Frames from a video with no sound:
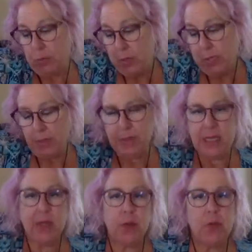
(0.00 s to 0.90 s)
Well, I'll be
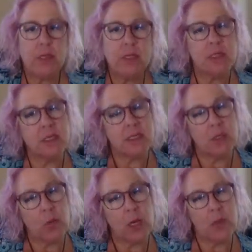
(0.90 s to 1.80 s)
here present to see
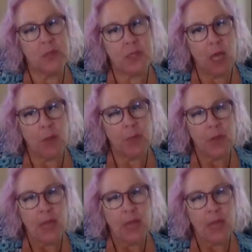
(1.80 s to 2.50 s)
what comes up.